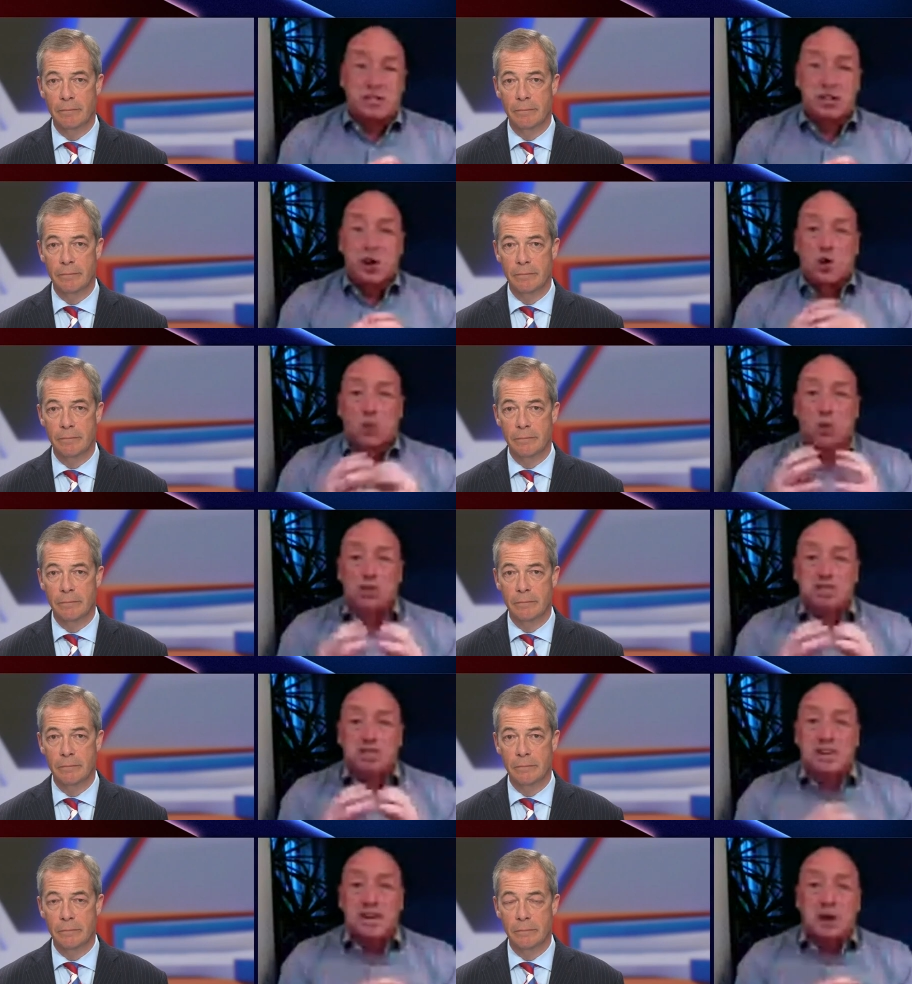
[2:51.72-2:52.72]
Speaker 1: people
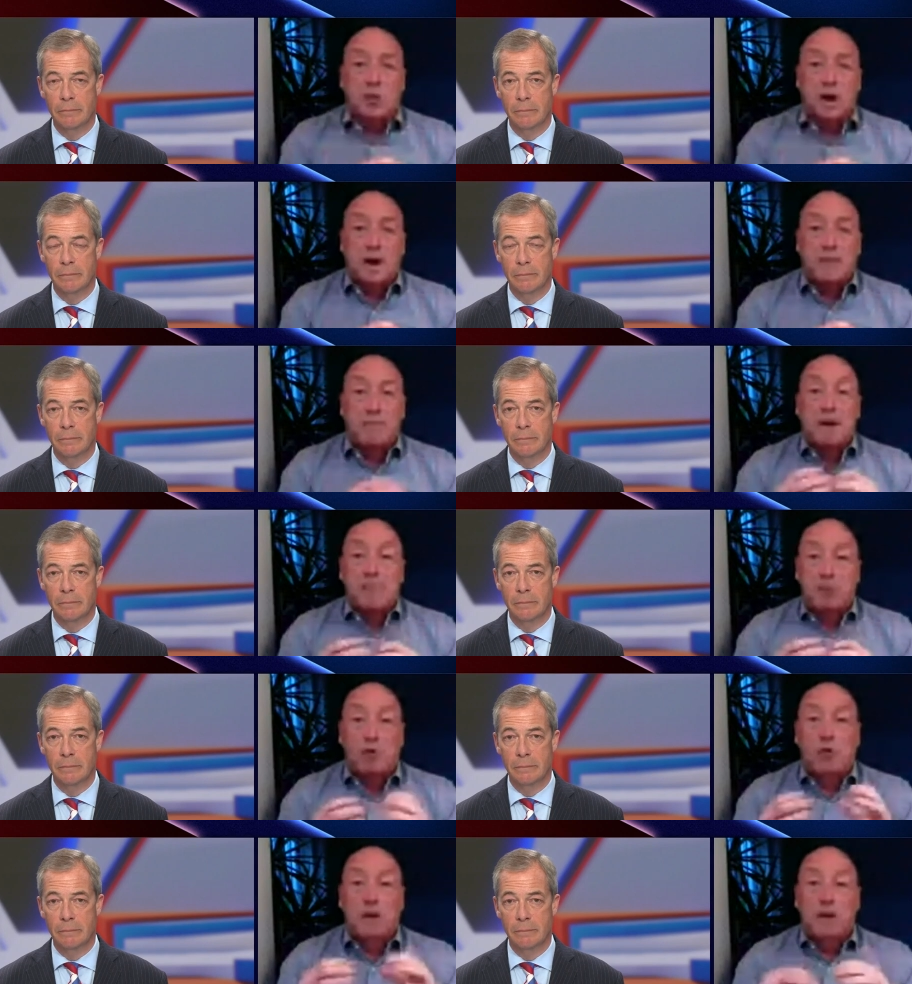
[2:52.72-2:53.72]
from the minor
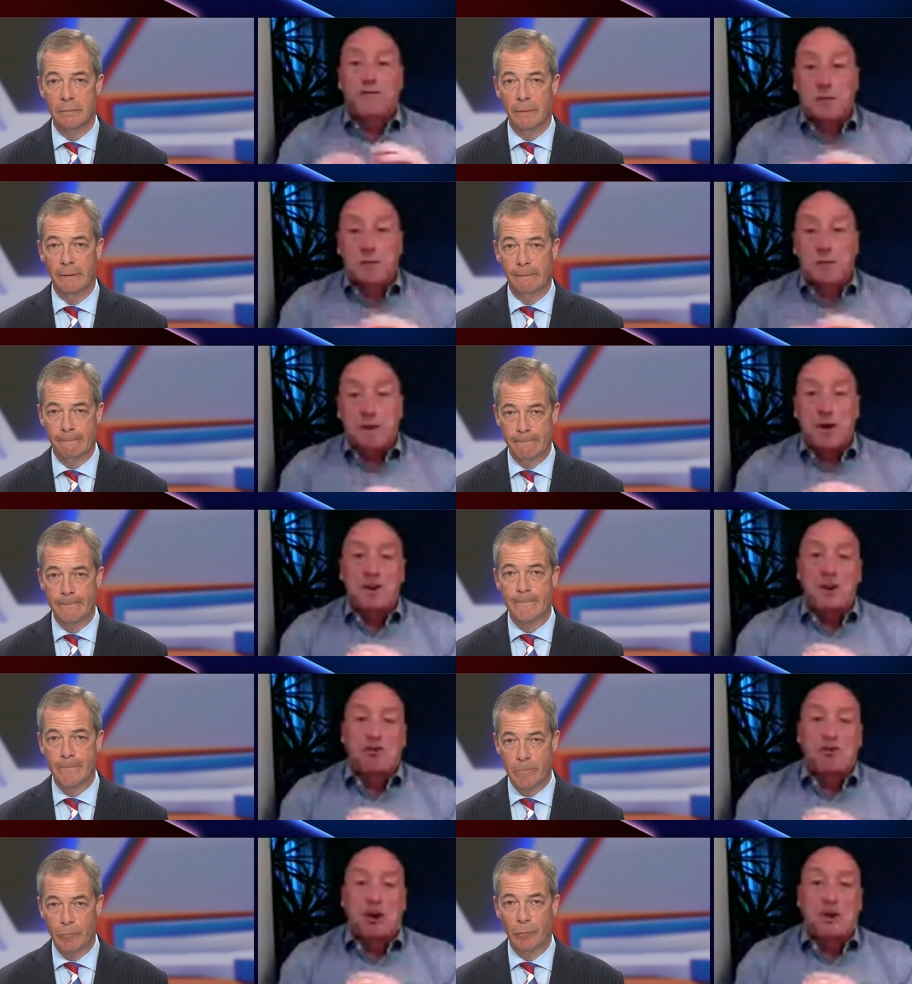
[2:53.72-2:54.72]
crimes, minor
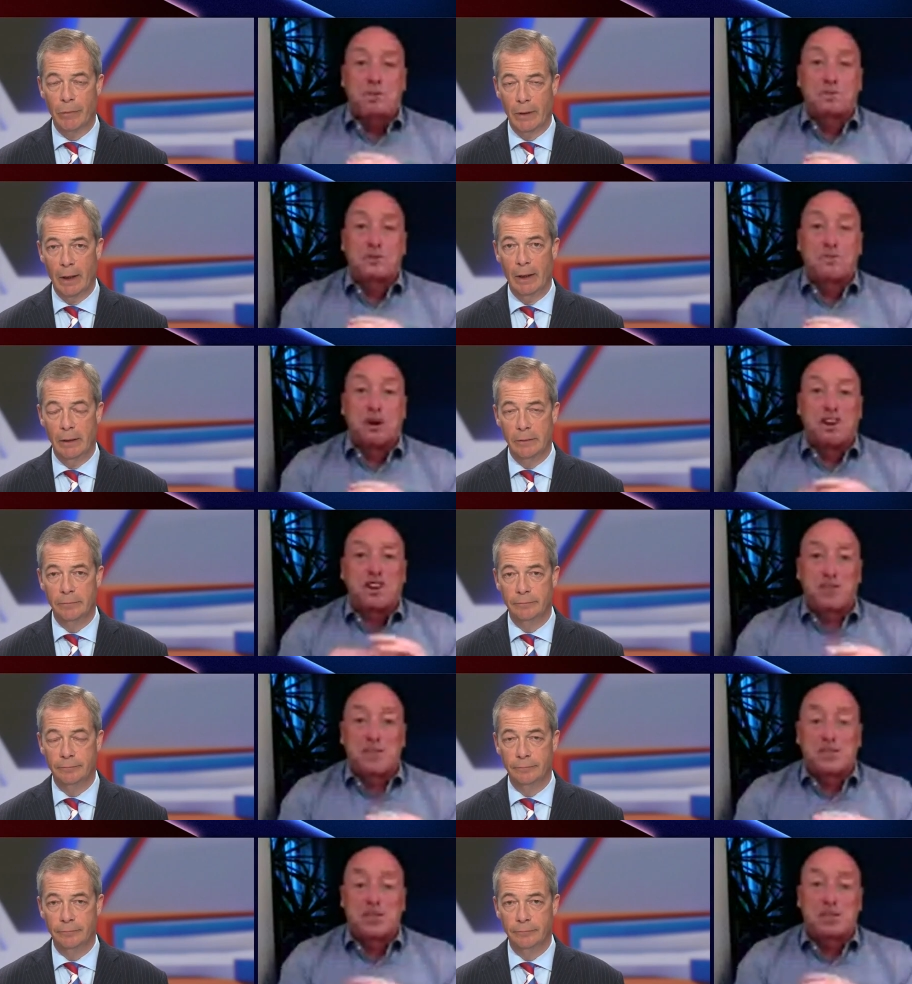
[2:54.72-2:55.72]
incidents, that
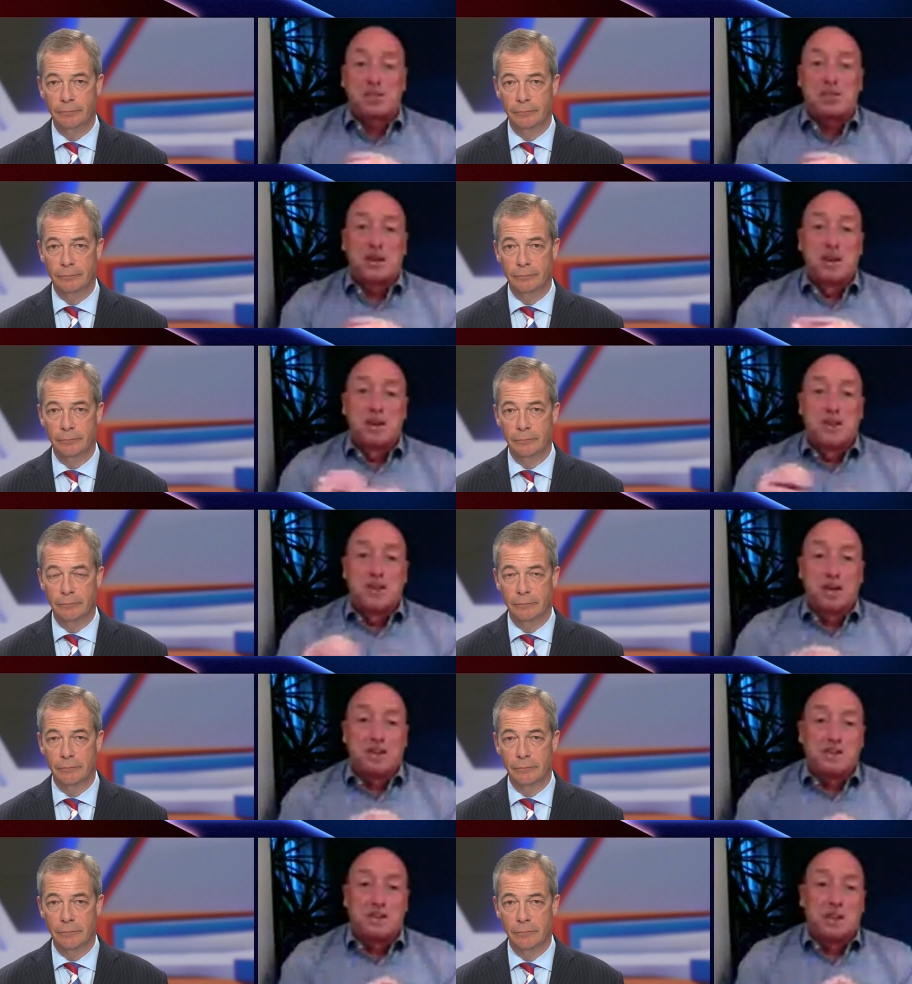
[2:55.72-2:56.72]
from the court
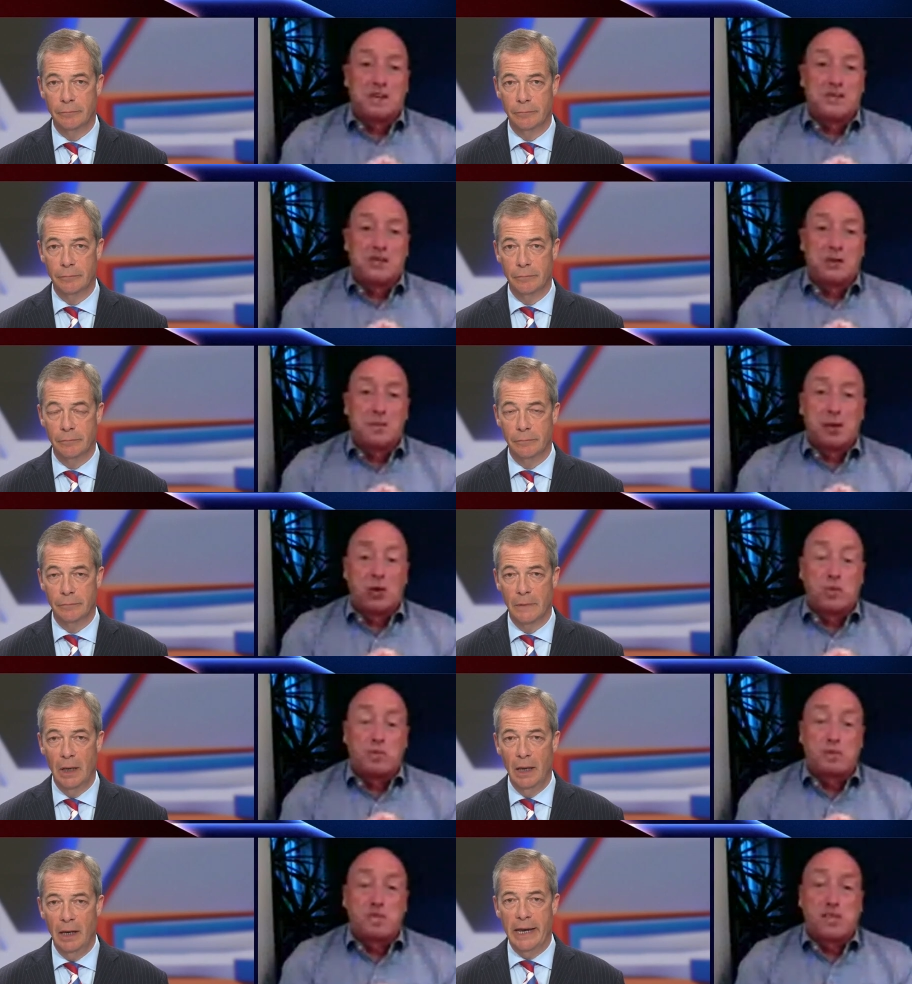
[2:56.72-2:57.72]
proceeding.
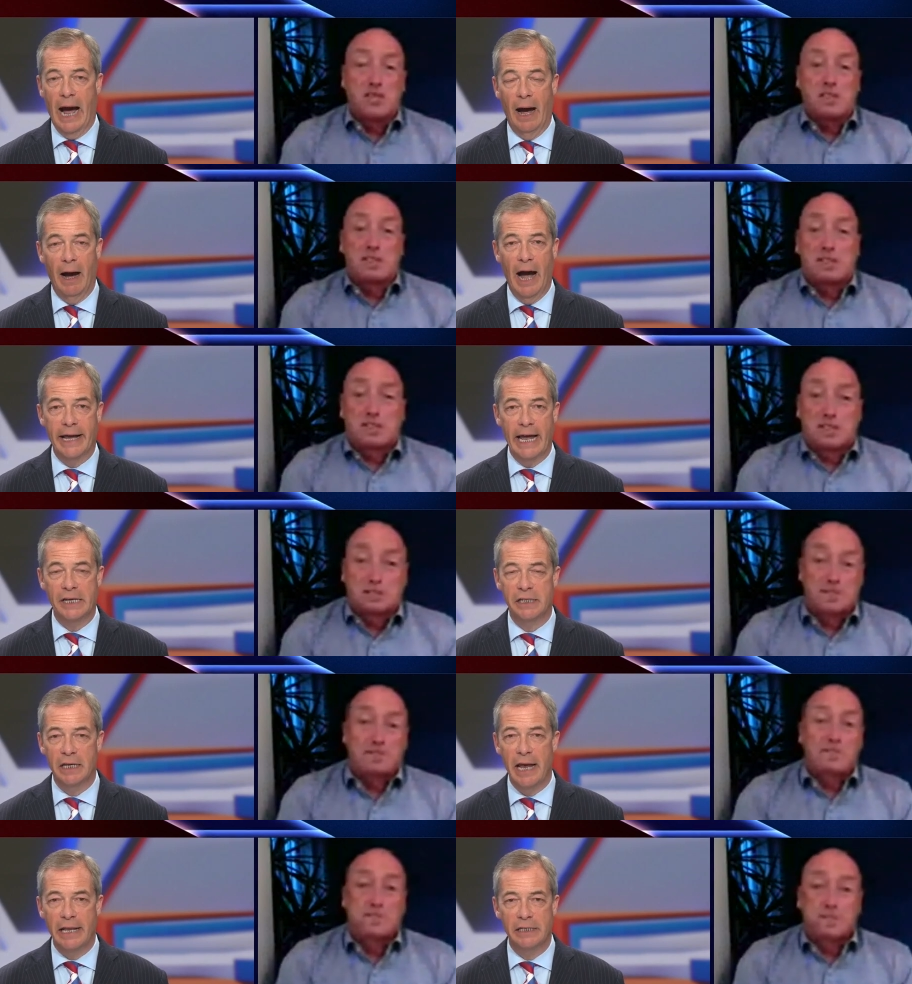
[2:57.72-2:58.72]
Speaker 2: Yeah, I guess
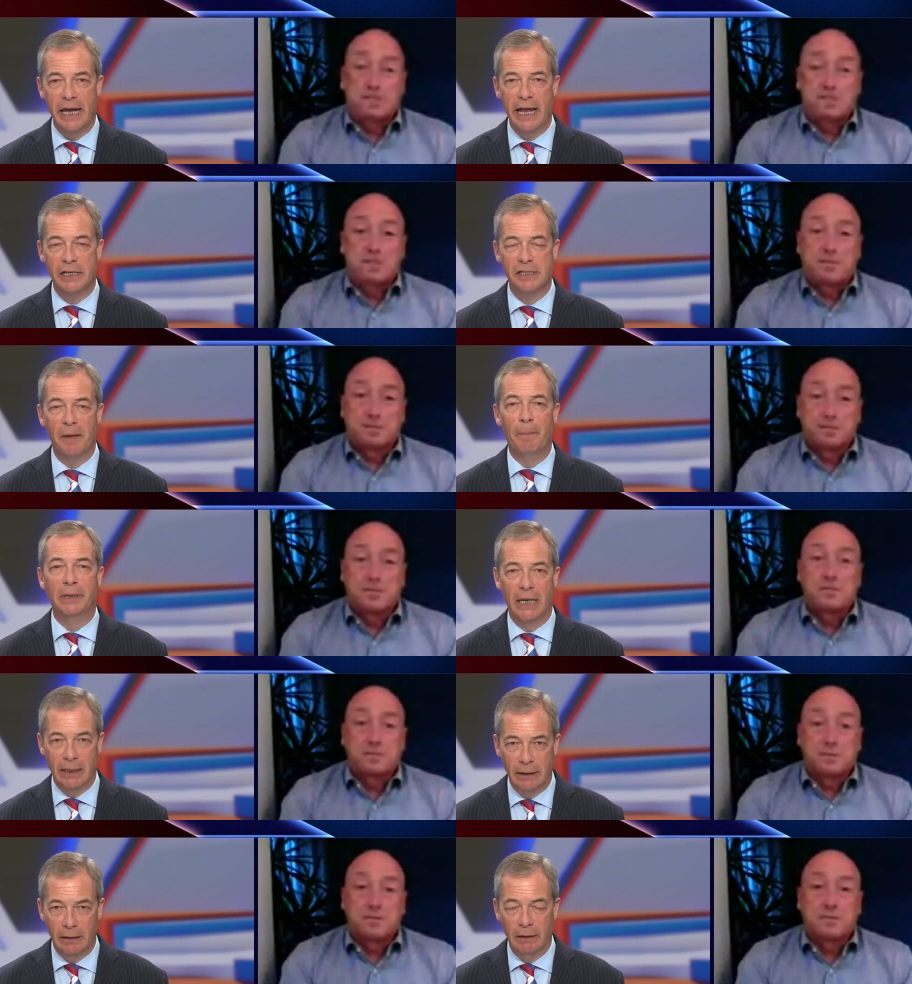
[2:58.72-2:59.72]
it's the
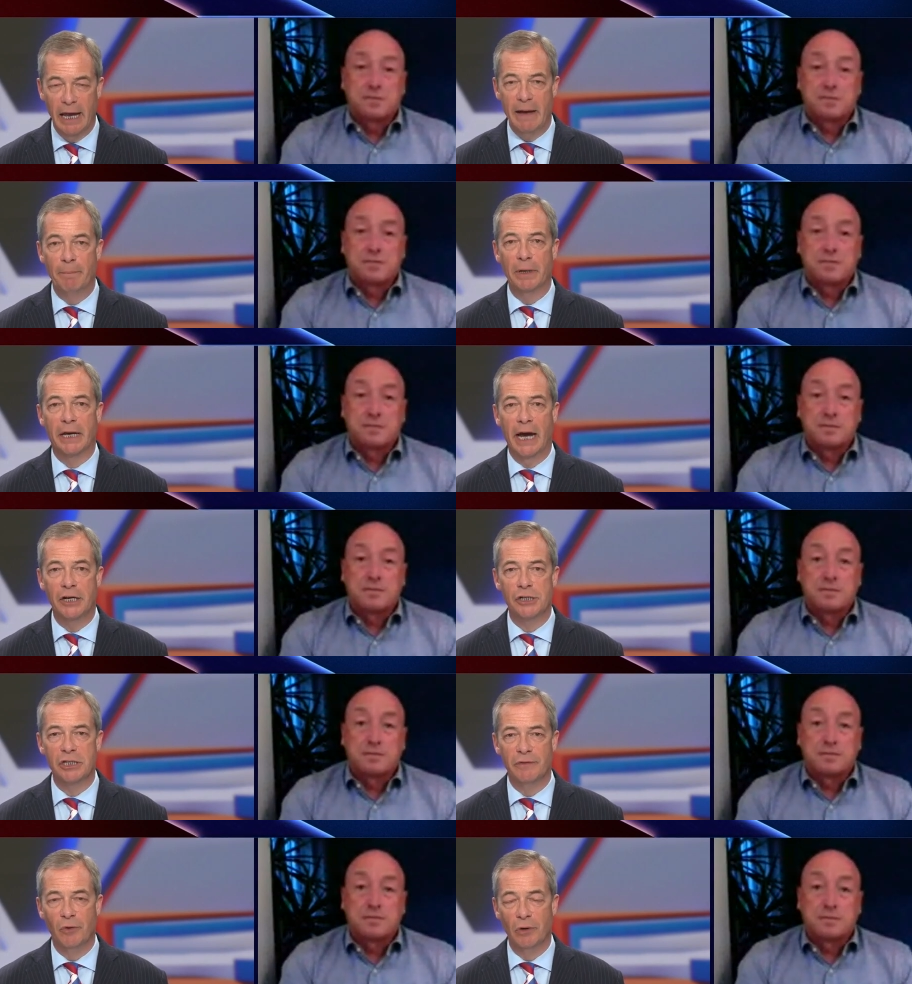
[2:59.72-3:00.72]
political
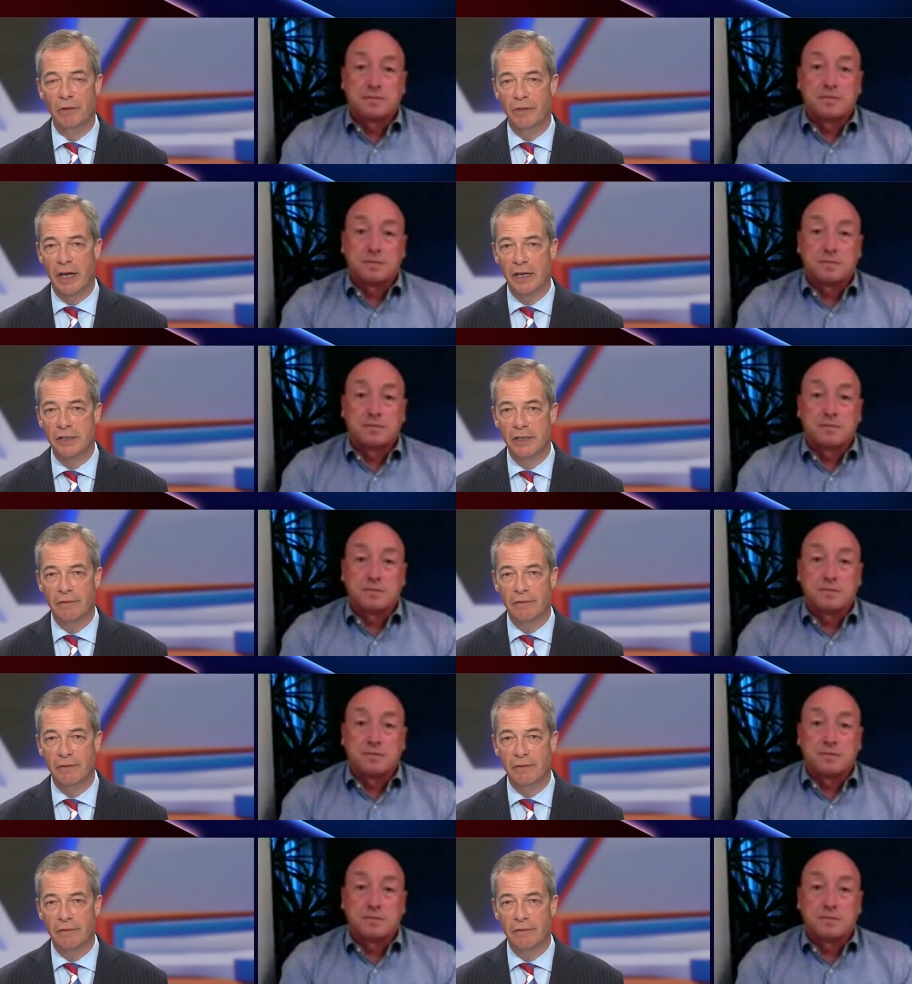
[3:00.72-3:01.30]
implications of all of this,